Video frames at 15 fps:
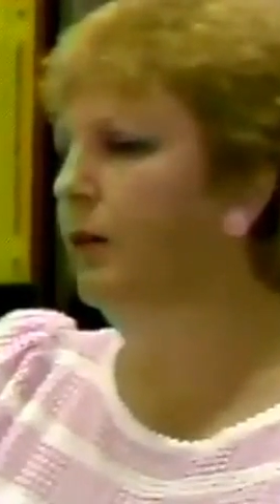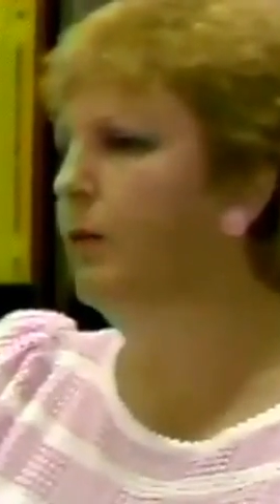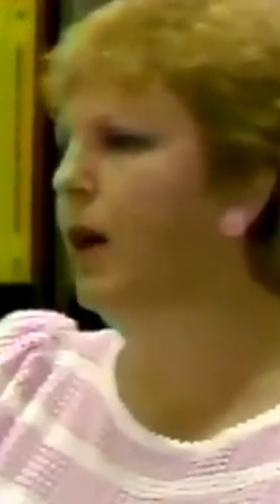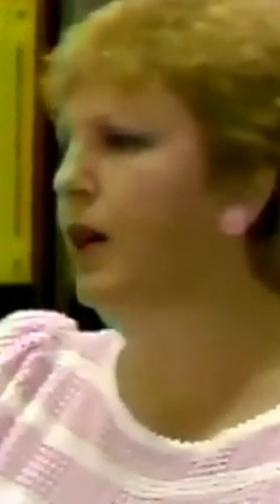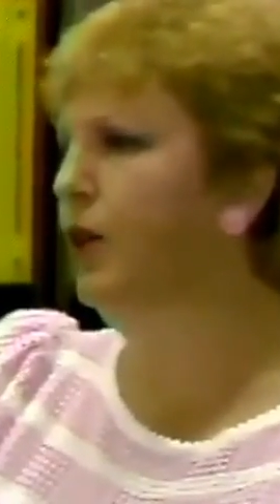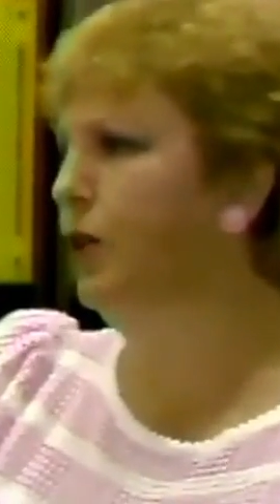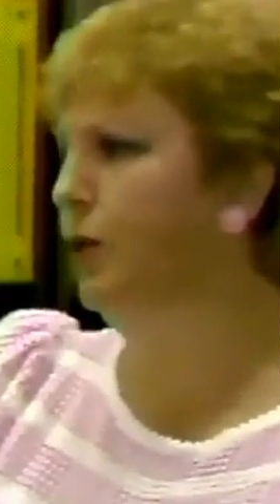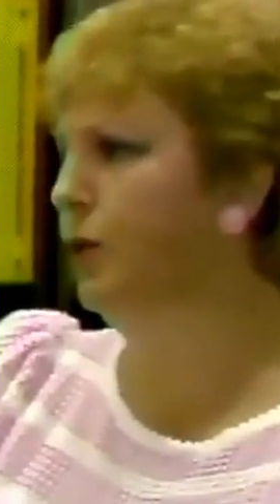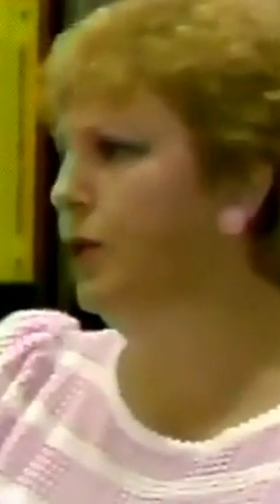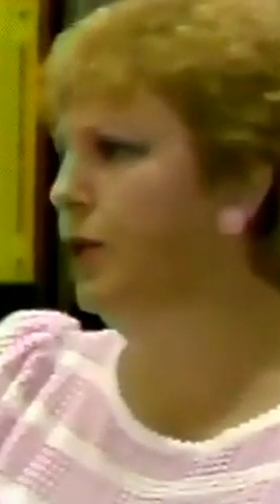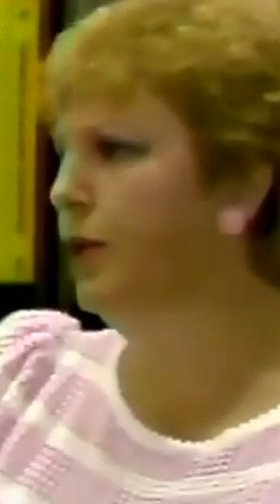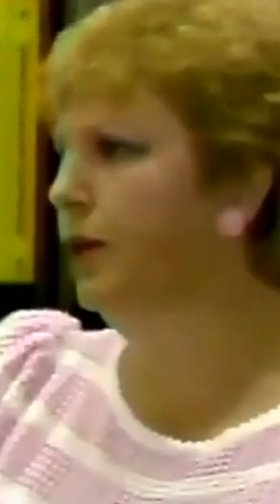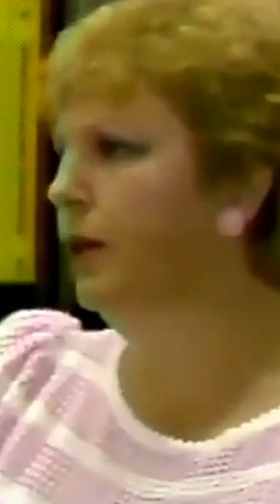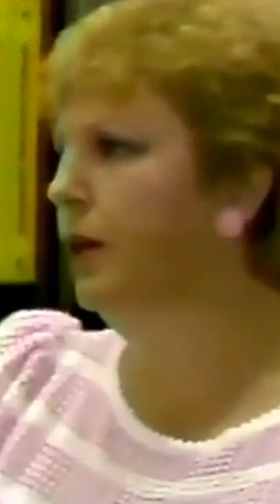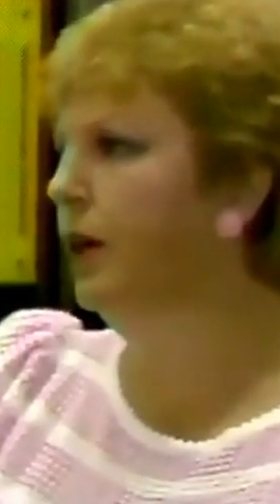minute.
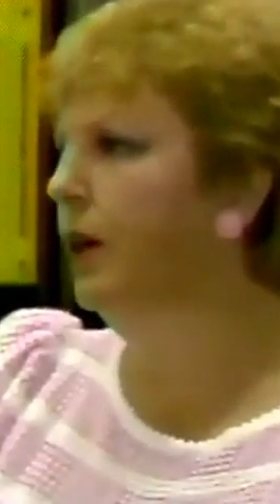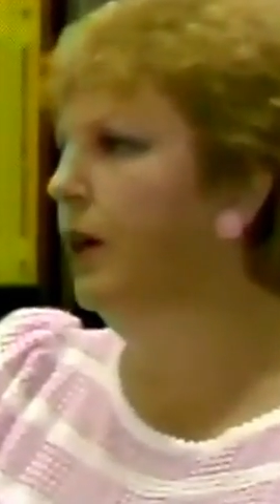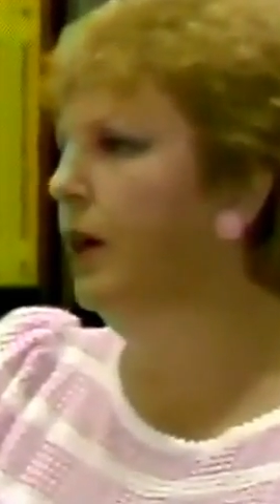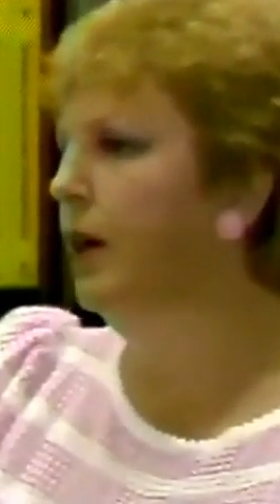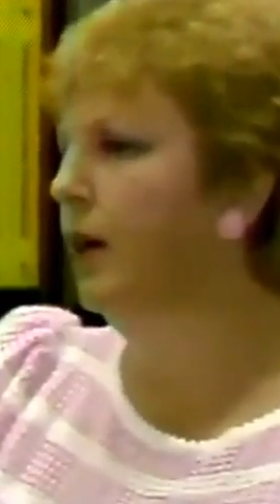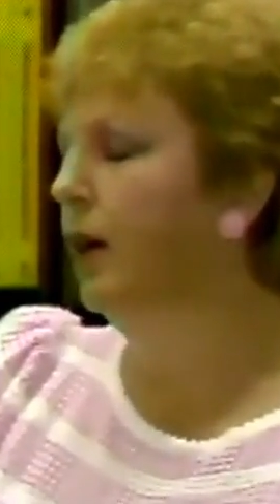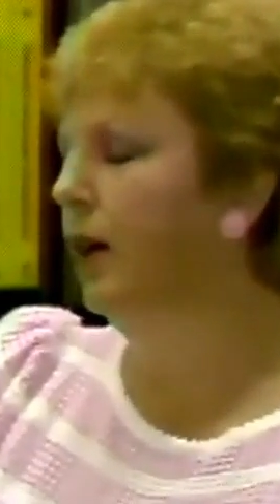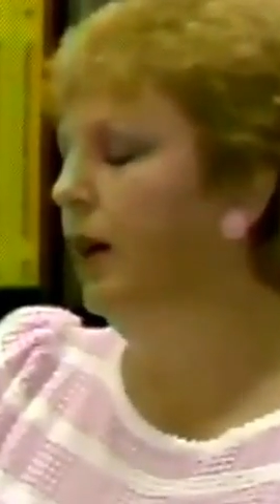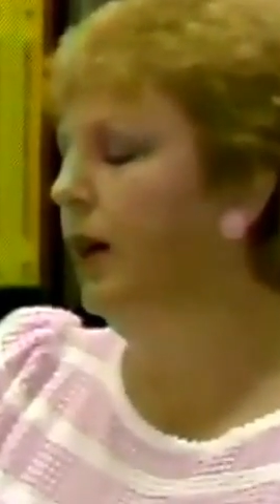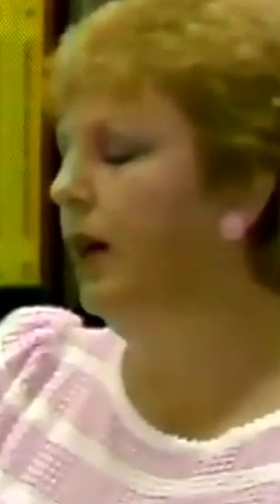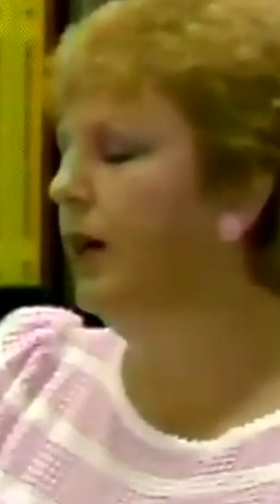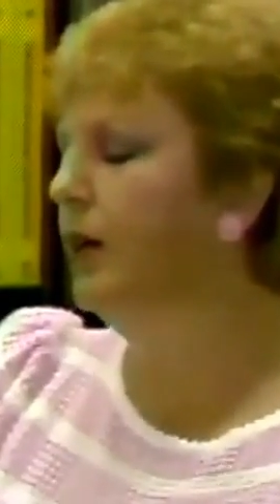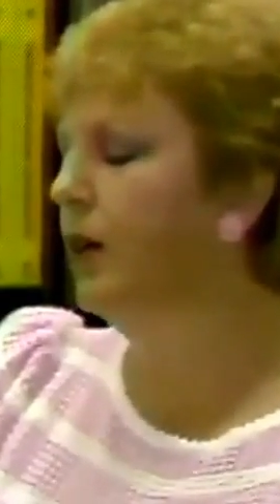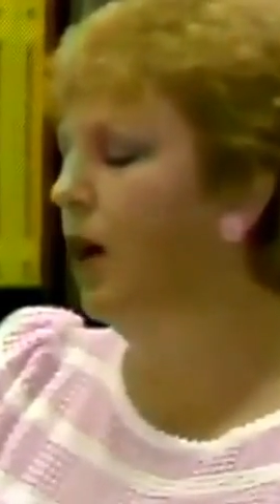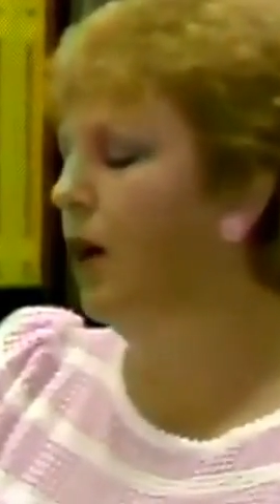
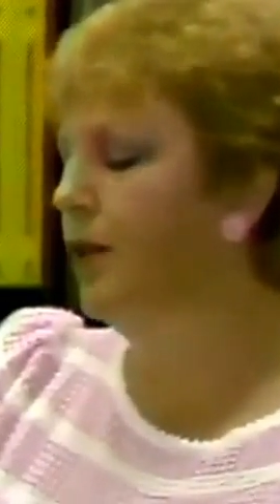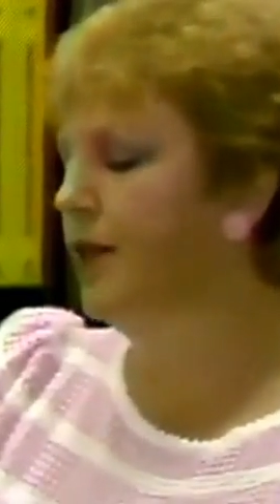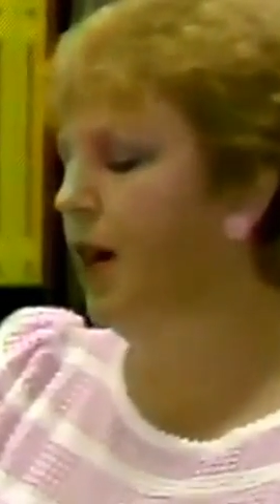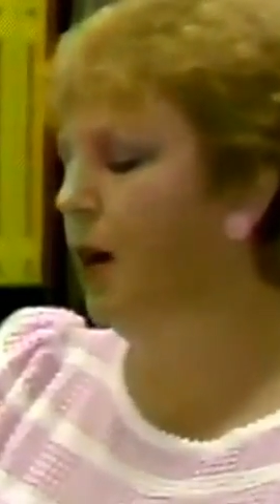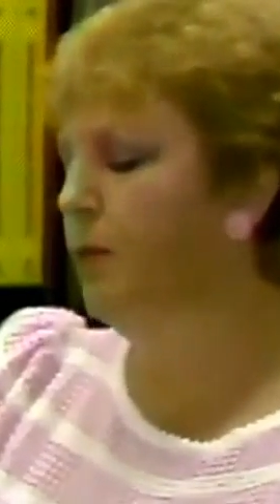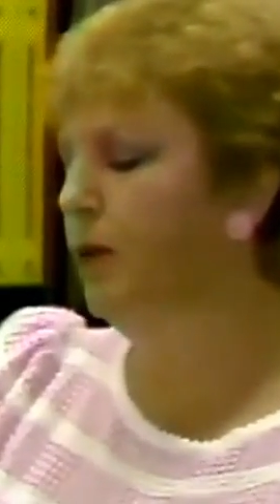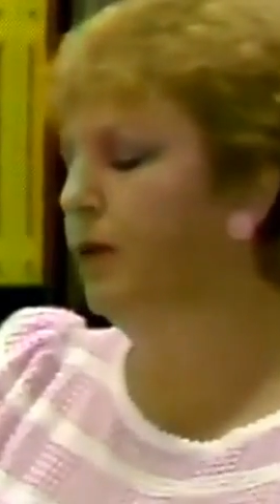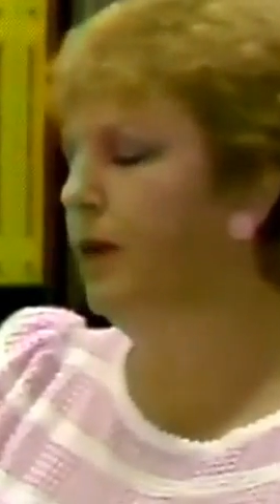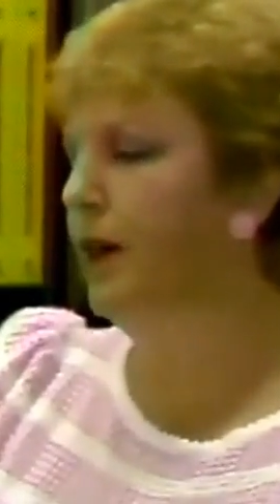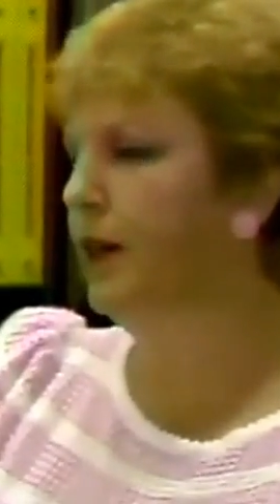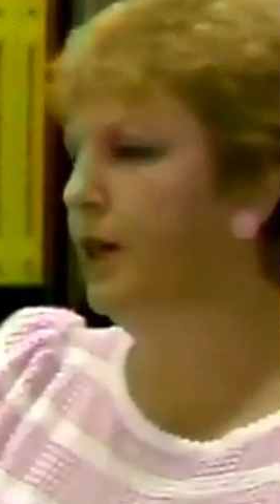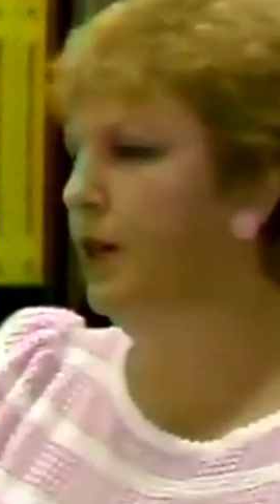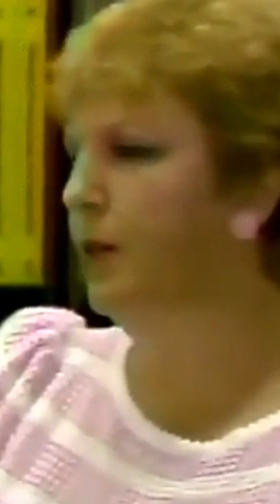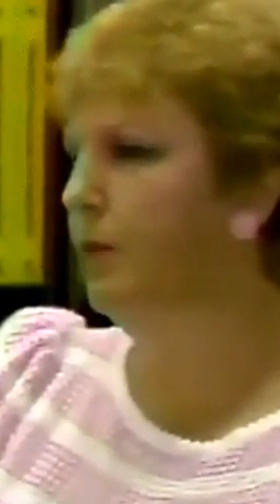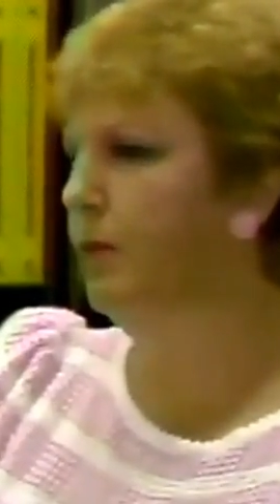In an Alzheimer
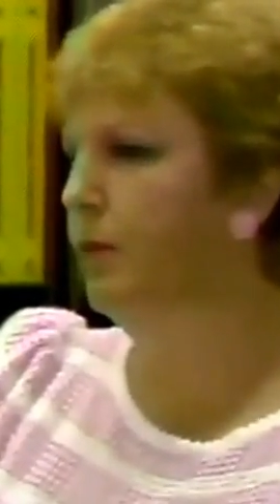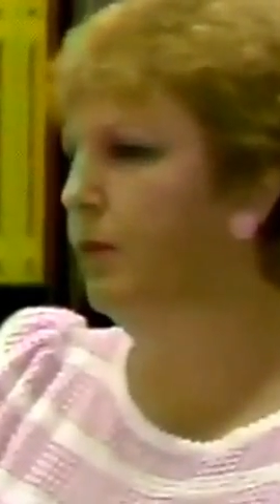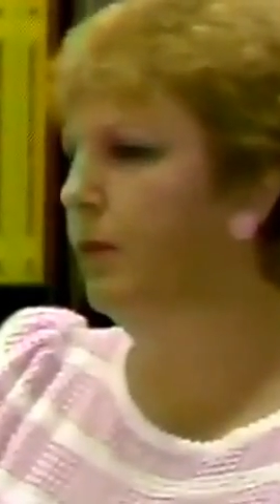victim,